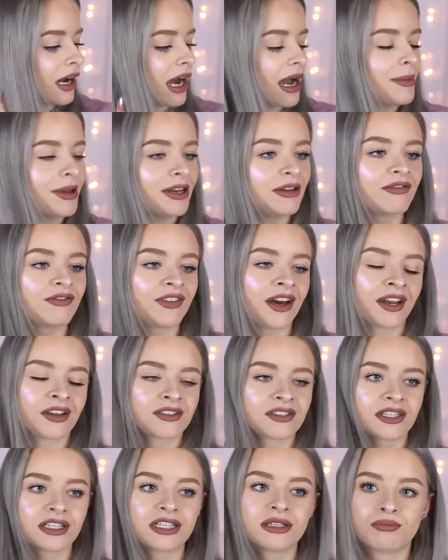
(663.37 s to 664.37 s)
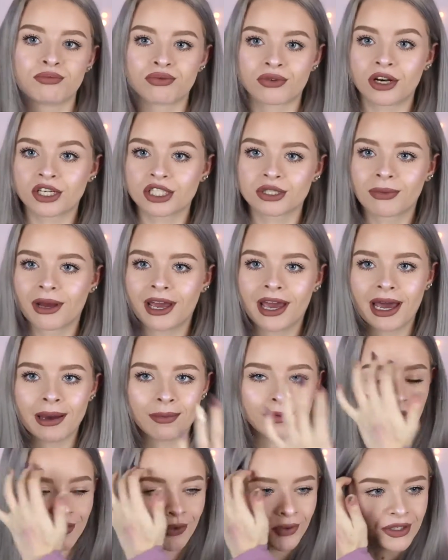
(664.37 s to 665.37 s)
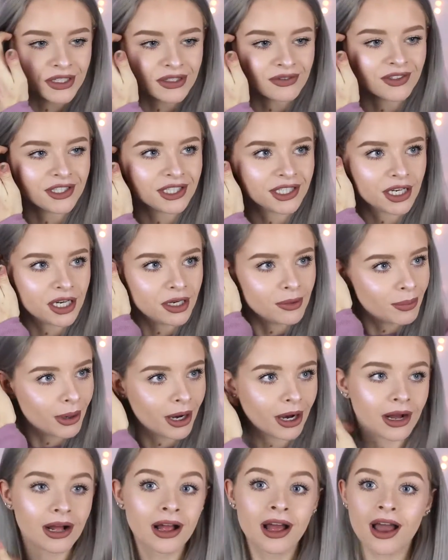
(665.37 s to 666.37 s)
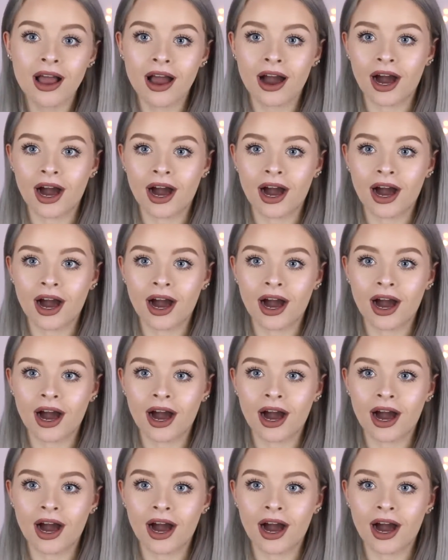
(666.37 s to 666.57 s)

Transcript: I mean in fairness I did brush my hair before this video but